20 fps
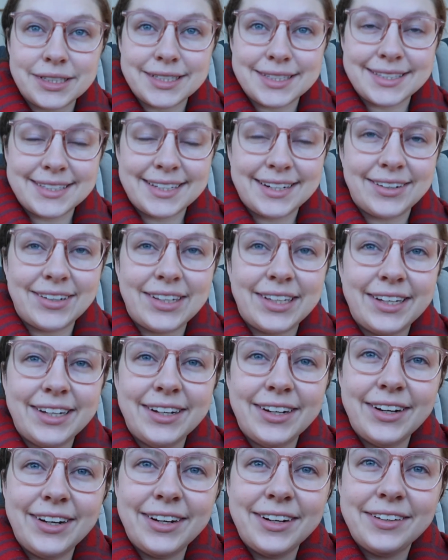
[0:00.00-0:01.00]
gonna sit out
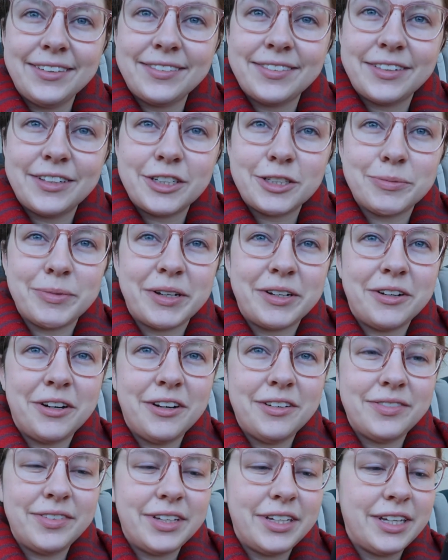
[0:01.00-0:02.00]
here, finish my
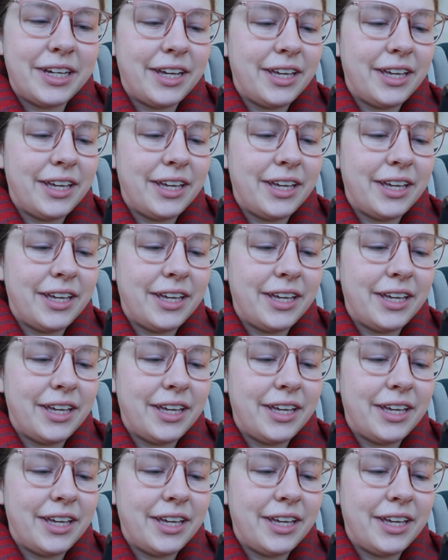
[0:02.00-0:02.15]
coffee.